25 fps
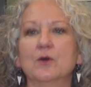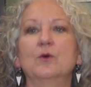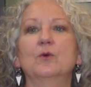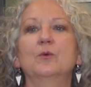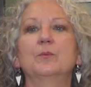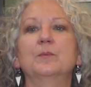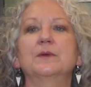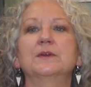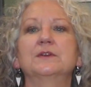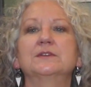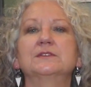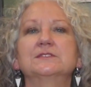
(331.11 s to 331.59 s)

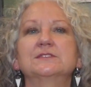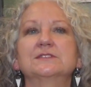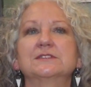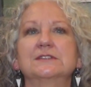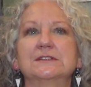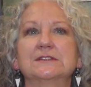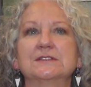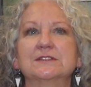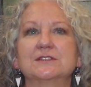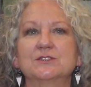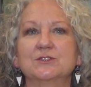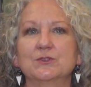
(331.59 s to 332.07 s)
open
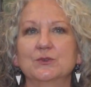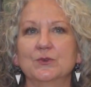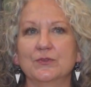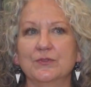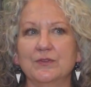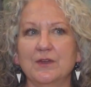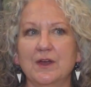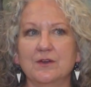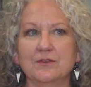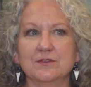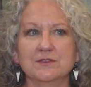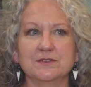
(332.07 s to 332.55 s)
since
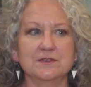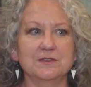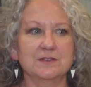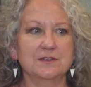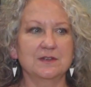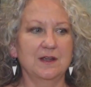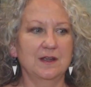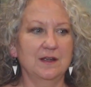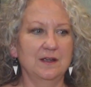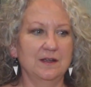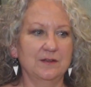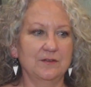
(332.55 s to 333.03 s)

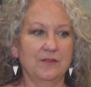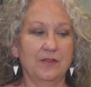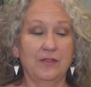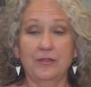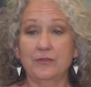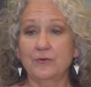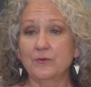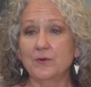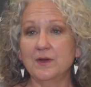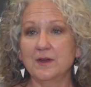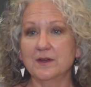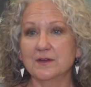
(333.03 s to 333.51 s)

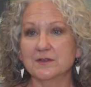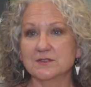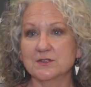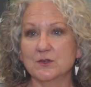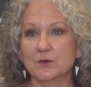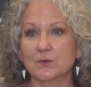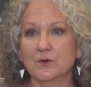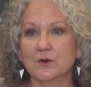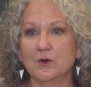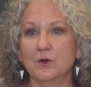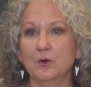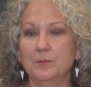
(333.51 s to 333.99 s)
2003,
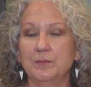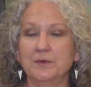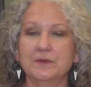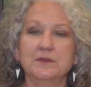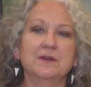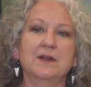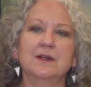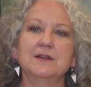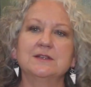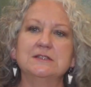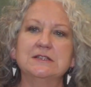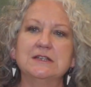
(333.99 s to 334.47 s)
so we're
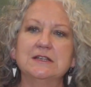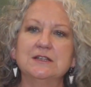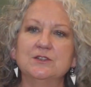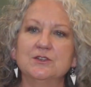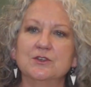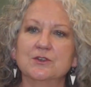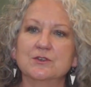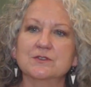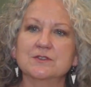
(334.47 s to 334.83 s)
open 19